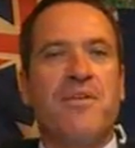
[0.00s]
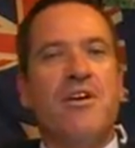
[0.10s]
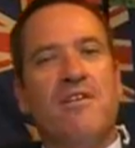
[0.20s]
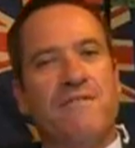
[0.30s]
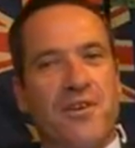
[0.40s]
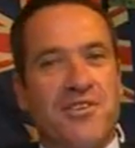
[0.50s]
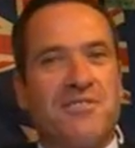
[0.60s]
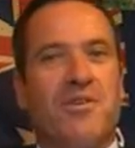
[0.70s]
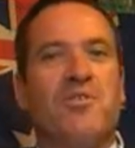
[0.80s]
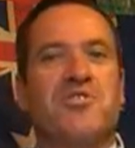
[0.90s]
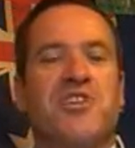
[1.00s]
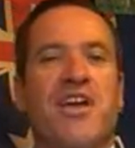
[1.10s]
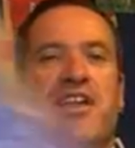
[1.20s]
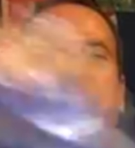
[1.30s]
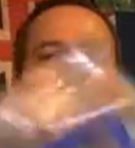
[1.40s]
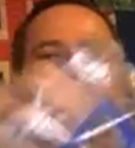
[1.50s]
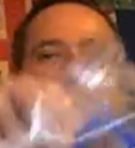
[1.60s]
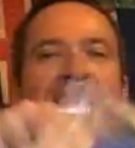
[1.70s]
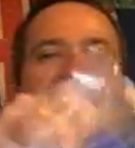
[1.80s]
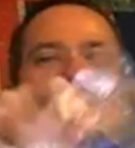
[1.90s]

First of all, check it out, we now